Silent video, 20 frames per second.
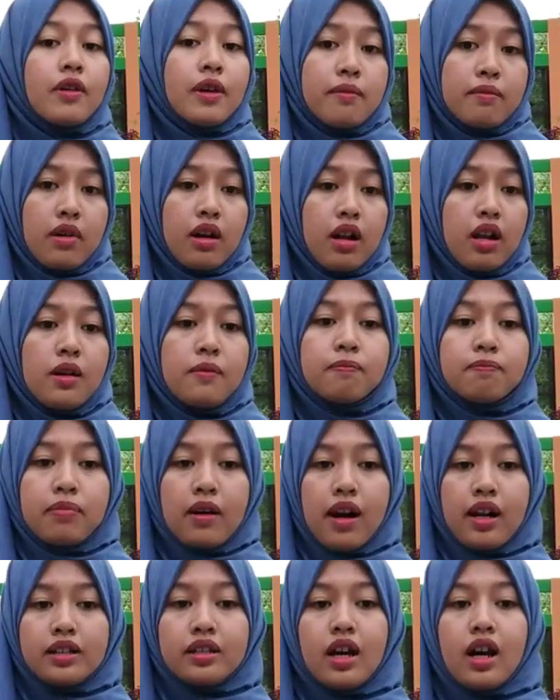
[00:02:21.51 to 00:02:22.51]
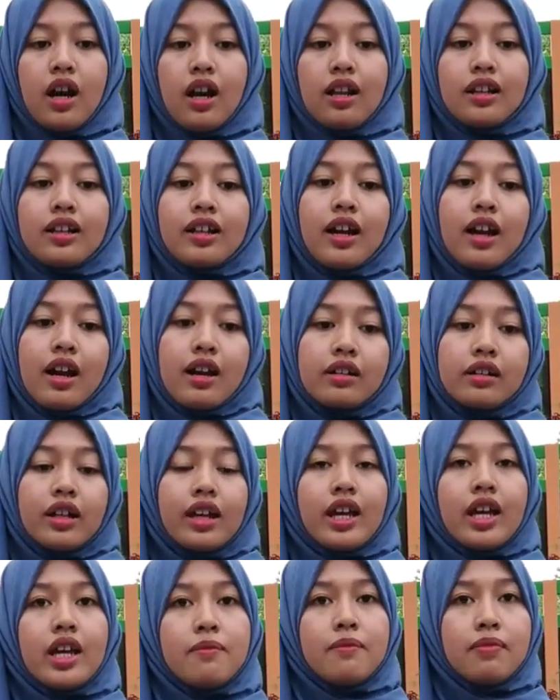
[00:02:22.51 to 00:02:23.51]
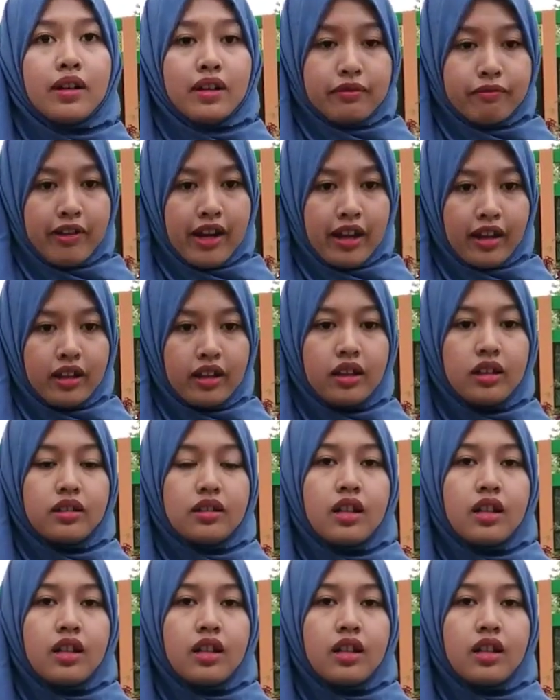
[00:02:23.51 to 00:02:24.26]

female parts are called imperfect.